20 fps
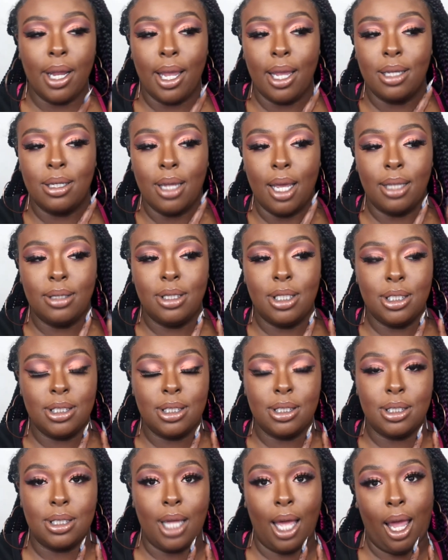and this
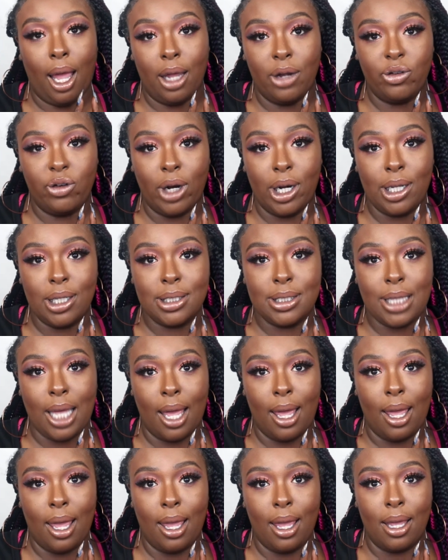is the hydrating
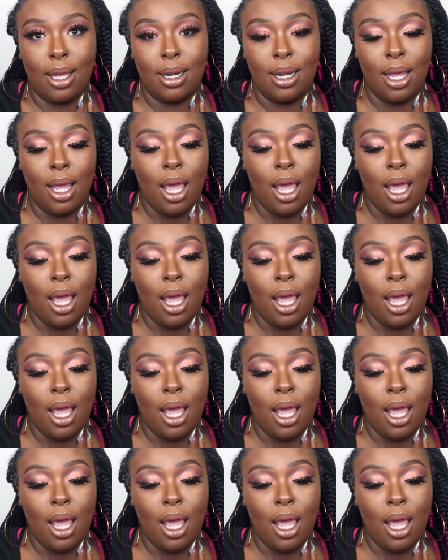side.